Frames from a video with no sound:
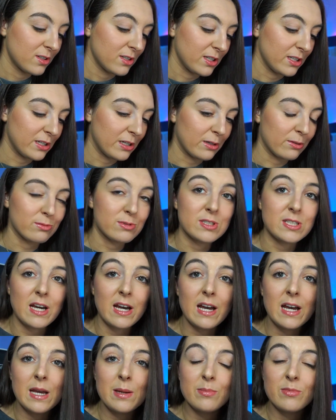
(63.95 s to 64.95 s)
you know,
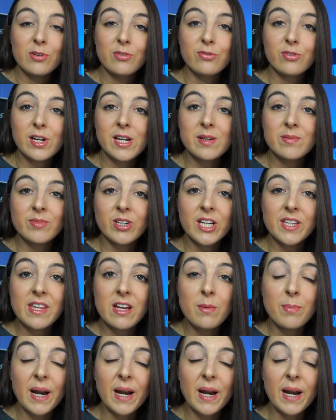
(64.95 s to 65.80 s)
time frame right there,